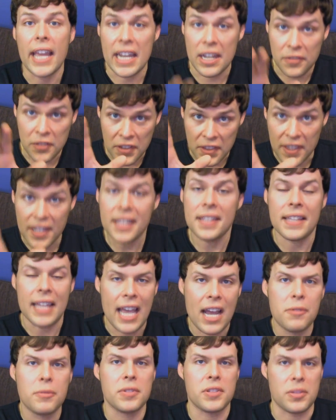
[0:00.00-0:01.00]
And if you think
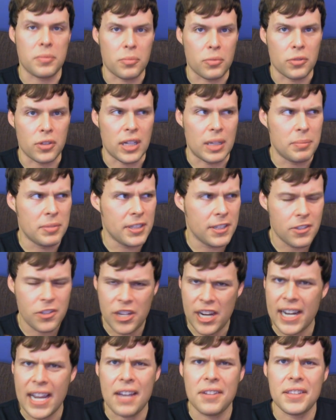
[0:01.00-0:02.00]
that was abrupt,
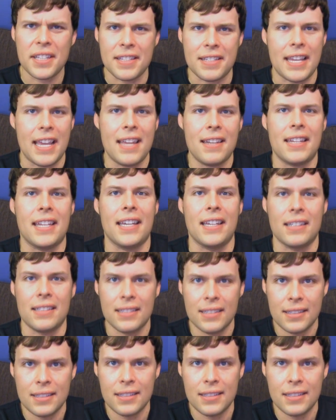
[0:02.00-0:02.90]
check out this ending.